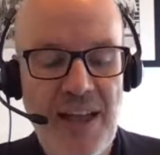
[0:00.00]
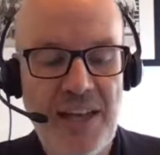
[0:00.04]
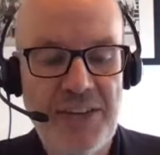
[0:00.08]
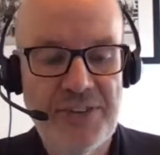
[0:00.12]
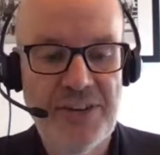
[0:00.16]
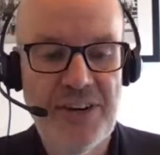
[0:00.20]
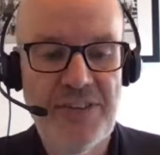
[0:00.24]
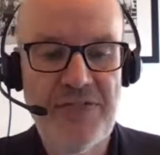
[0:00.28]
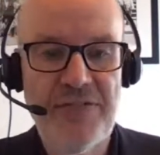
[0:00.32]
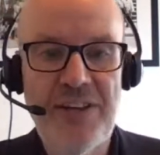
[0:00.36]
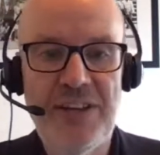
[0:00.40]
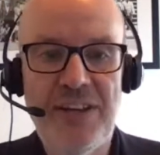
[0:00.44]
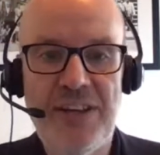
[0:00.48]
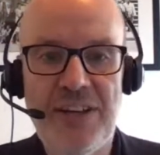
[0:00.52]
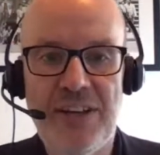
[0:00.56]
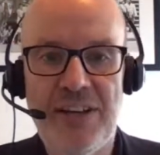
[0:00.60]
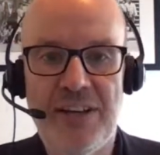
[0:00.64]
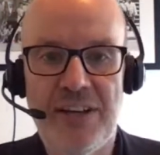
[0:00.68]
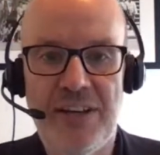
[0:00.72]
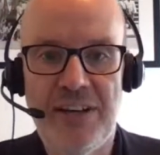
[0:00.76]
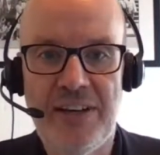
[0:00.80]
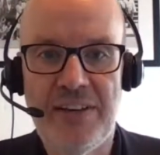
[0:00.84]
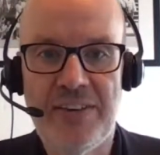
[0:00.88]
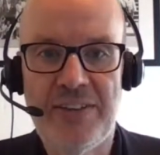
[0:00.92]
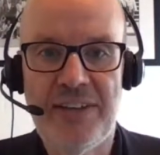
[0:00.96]
So every
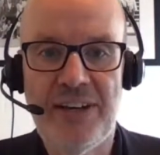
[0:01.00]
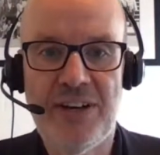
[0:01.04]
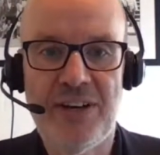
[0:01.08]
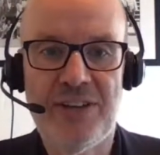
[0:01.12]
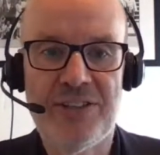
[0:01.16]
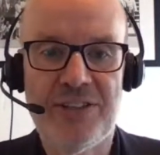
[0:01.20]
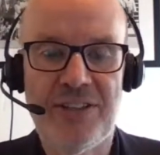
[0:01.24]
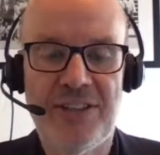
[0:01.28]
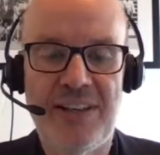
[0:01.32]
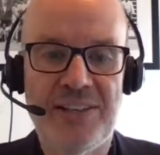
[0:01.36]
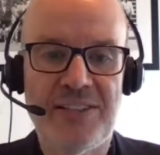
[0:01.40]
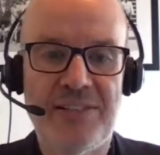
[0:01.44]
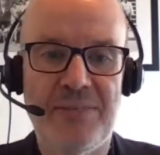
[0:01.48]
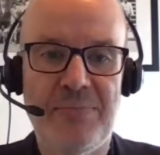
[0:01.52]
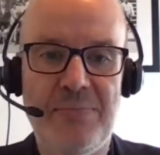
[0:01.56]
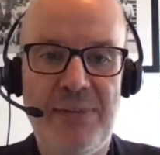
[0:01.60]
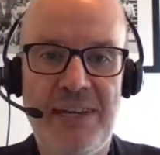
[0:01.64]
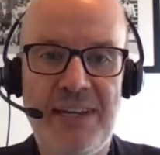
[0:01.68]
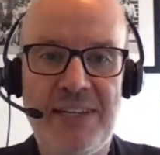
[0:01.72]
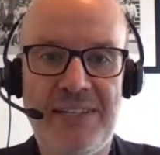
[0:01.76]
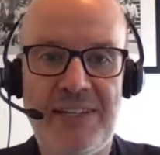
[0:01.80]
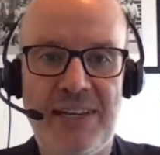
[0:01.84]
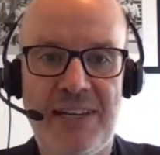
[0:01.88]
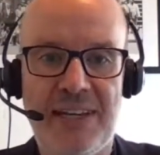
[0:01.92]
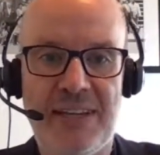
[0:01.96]
year there's a
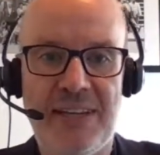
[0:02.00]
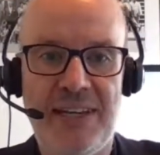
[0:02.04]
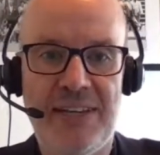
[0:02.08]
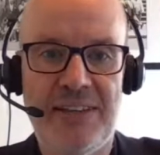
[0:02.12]
meeting